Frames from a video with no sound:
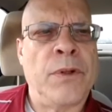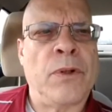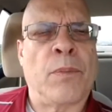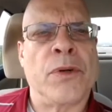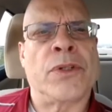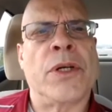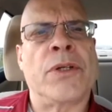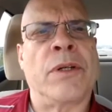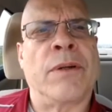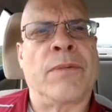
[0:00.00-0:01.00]

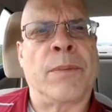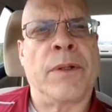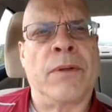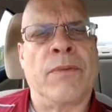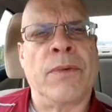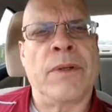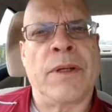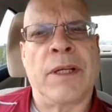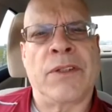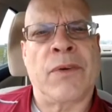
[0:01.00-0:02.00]
position from
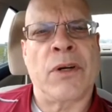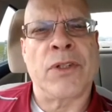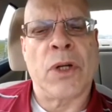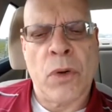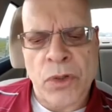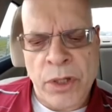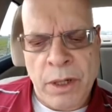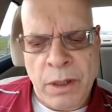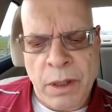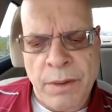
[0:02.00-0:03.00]
as far as negotiating
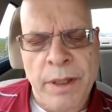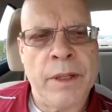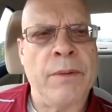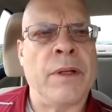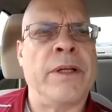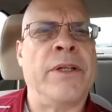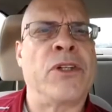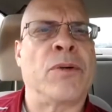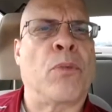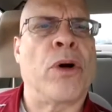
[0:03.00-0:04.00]
a
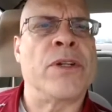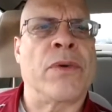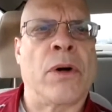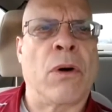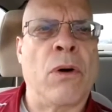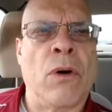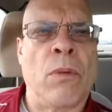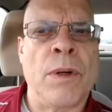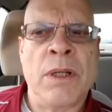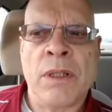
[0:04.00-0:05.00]
decent price for your home.
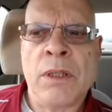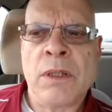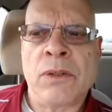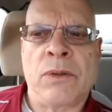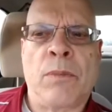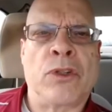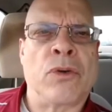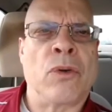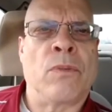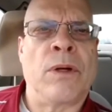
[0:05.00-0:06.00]
So
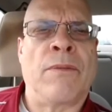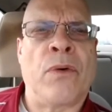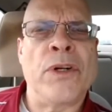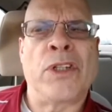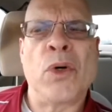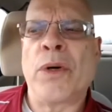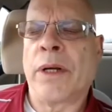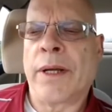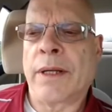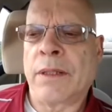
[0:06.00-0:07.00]
avoid doing
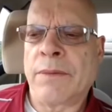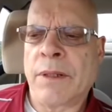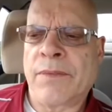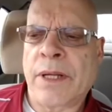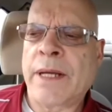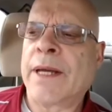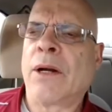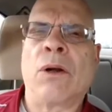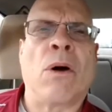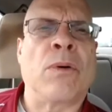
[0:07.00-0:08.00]
that if you can,
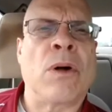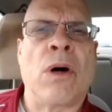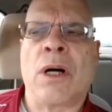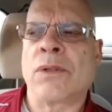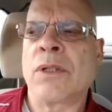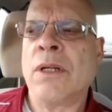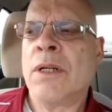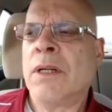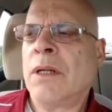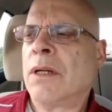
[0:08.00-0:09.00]
at all costs.
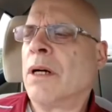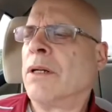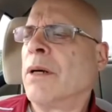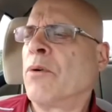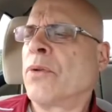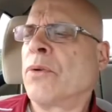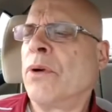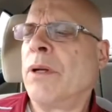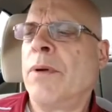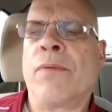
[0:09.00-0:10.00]
Number
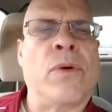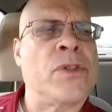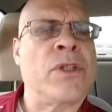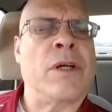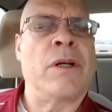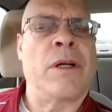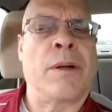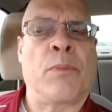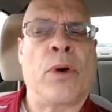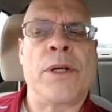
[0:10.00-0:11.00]
three, before setting a
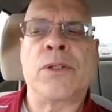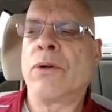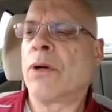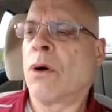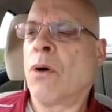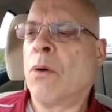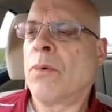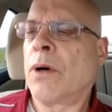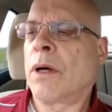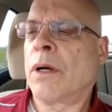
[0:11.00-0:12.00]
price, do your homework.